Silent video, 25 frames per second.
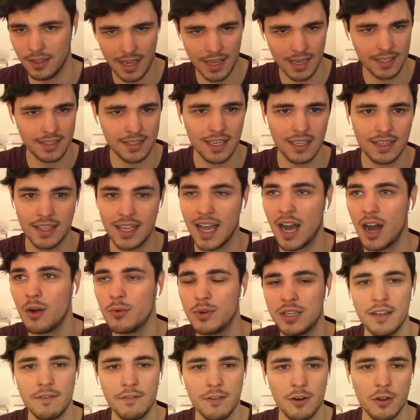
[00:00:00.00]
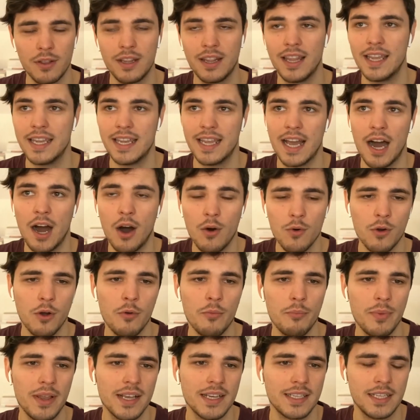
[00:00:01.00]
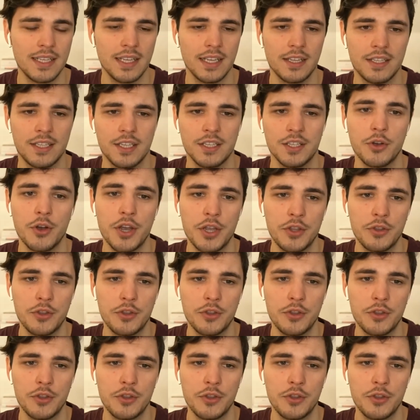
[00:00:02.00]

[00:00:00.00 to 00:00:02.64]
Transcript: exactly how complex it's